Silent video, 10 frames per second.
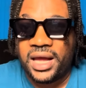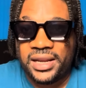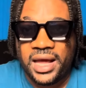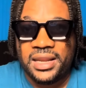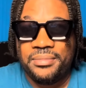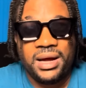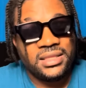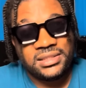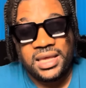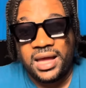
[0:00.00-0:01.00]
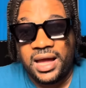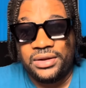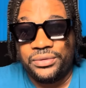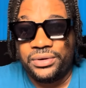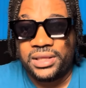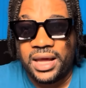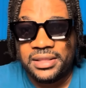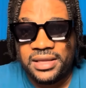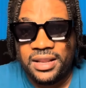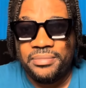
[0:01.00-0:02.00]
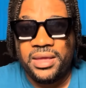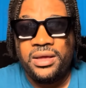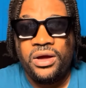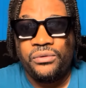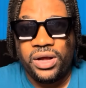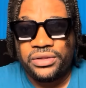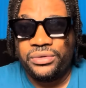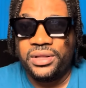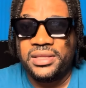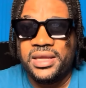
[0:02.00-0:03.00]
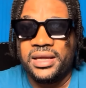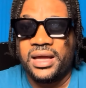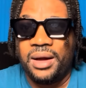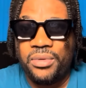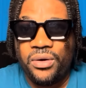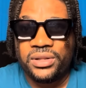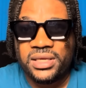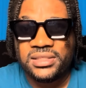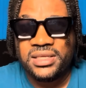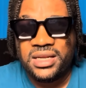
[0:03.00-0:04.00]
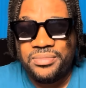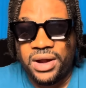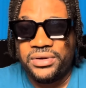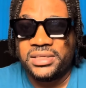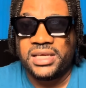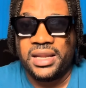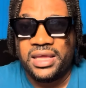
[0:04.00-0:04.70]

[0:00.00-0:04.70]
adapt the man, say, and you can tell me what you think about his deliberation,